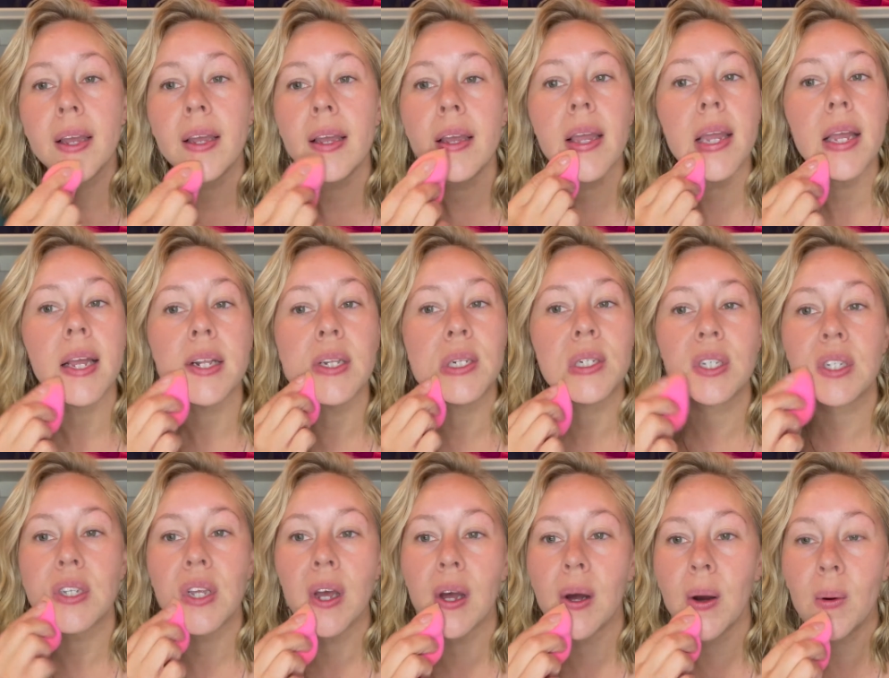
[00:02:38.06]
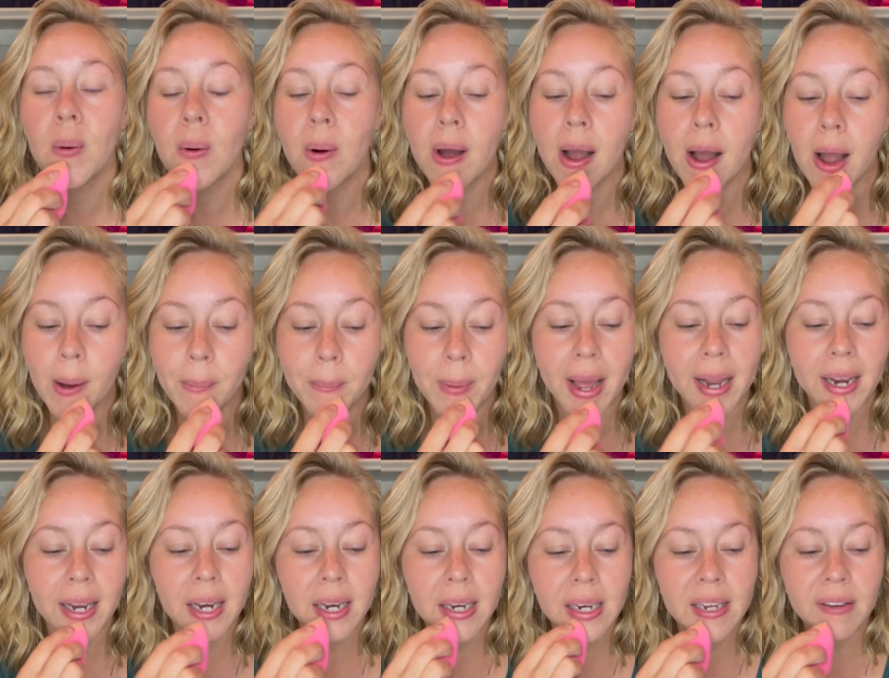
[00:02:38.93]
and so I
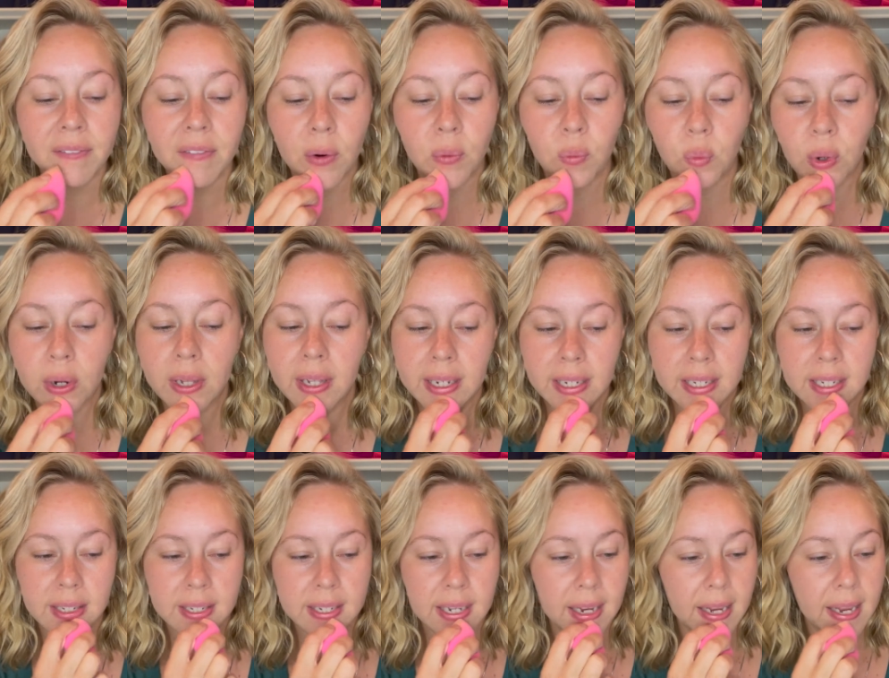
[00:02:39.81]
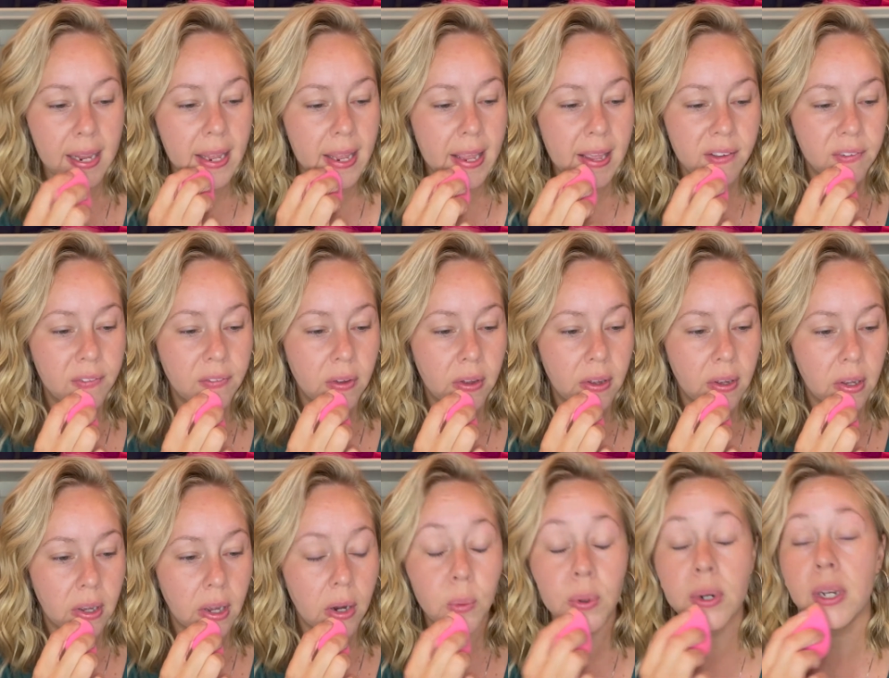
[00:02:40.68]
didn't even really see if,
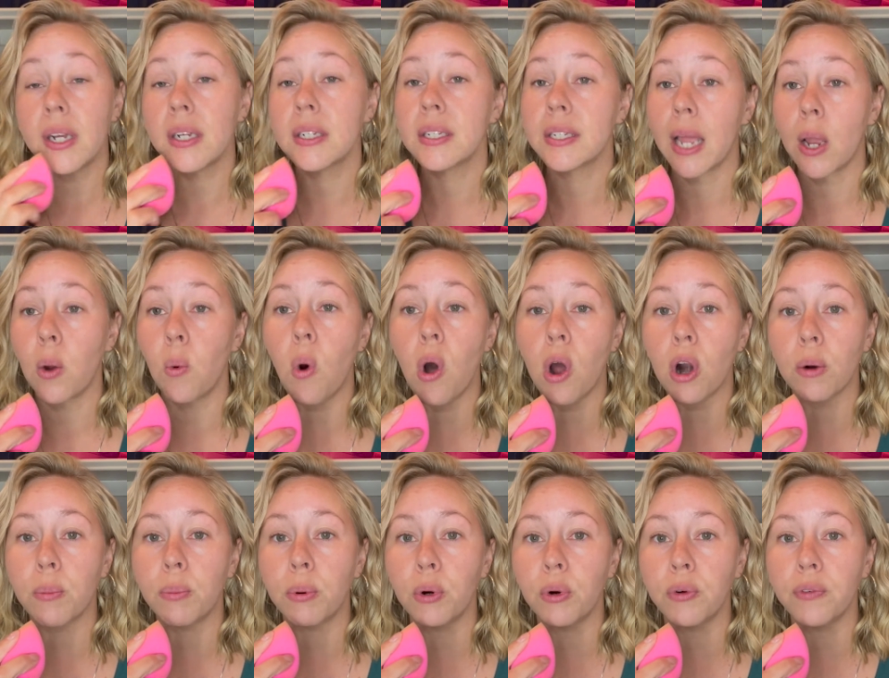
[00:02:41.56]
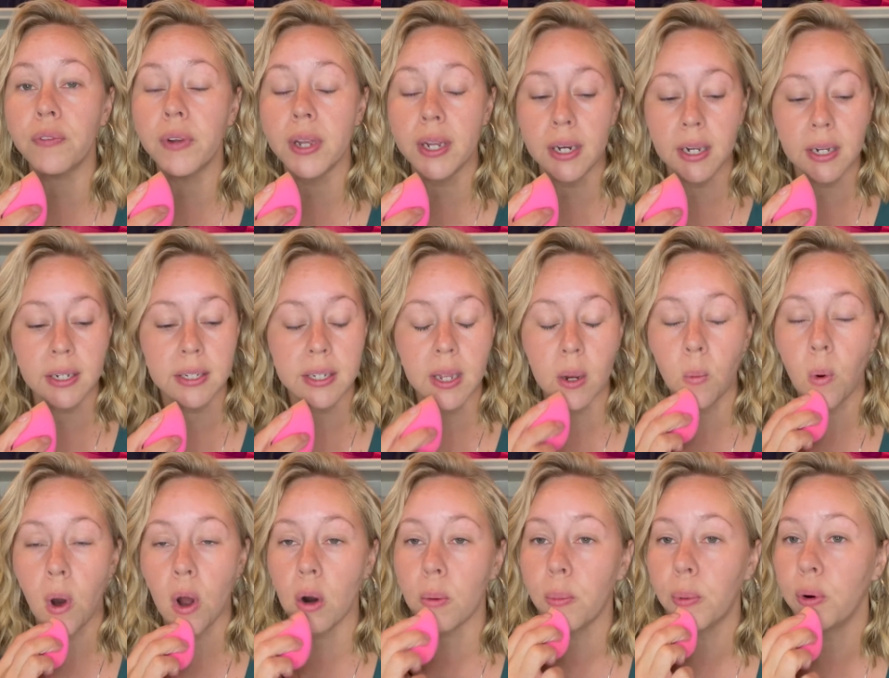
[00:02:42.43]
oh, it does say waterproof. It does say
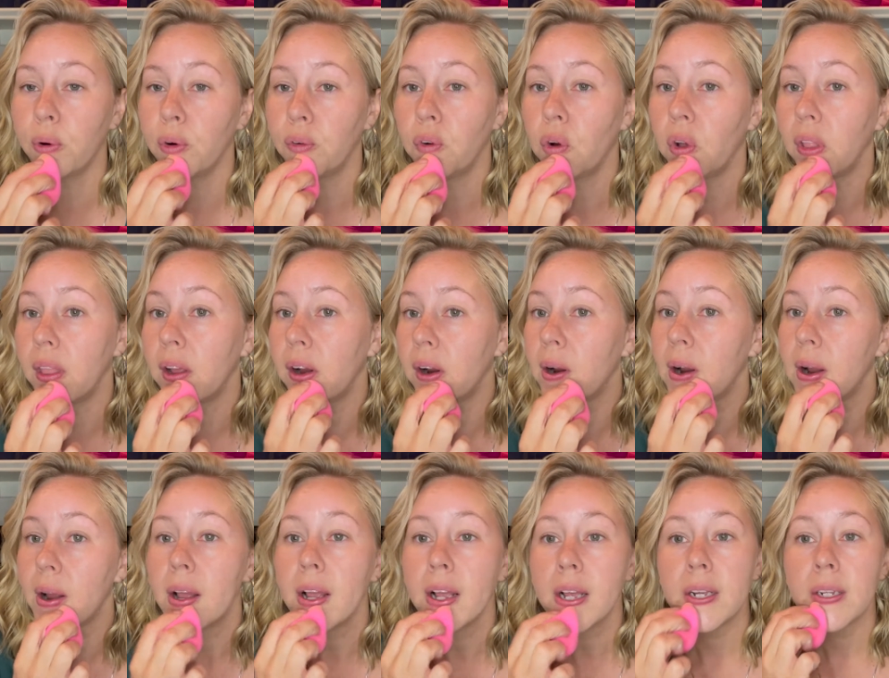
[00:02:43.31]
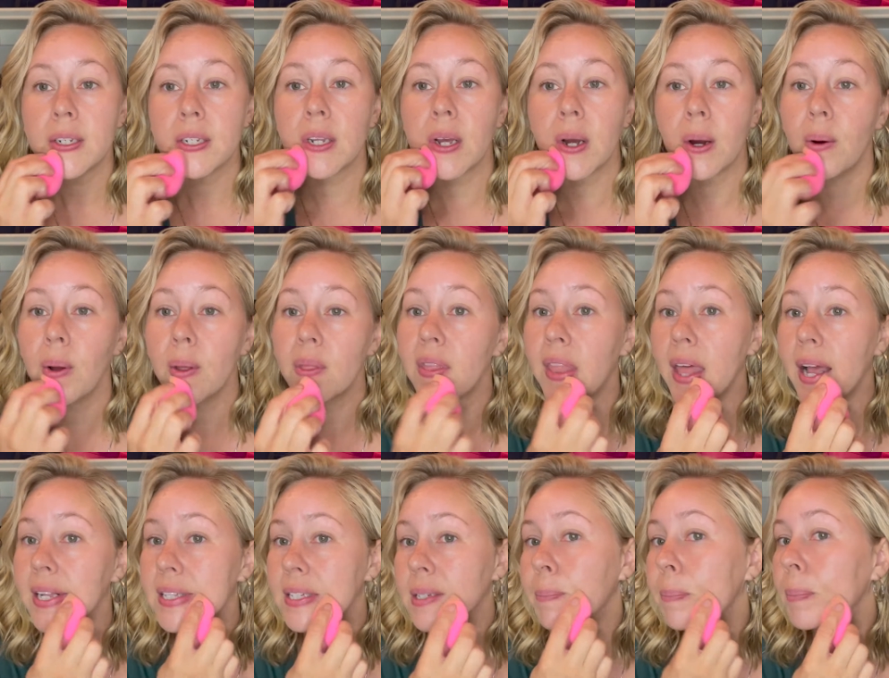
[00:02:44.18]
waterproof on there, so
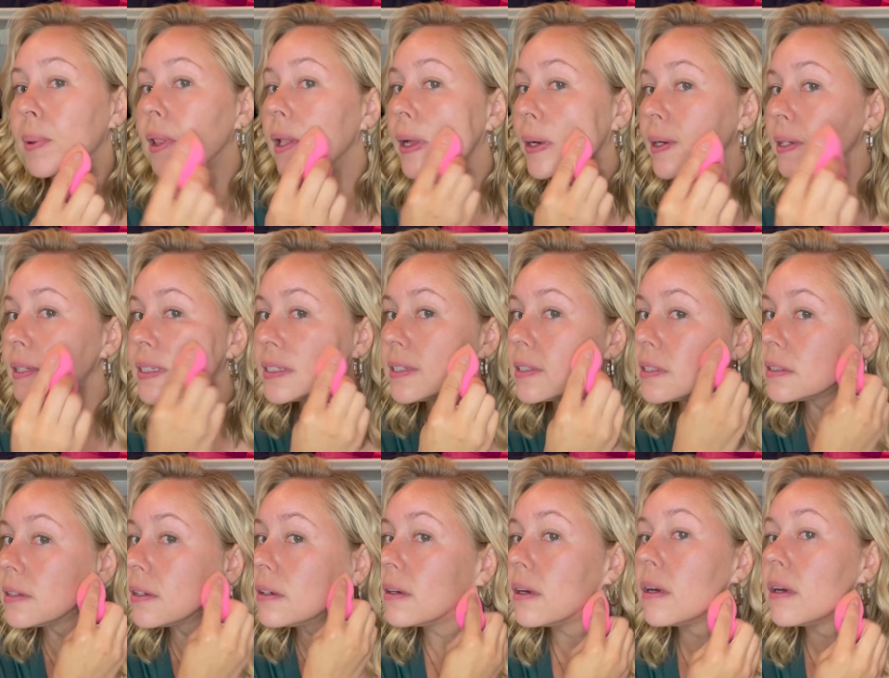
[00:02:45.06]
that's a plus.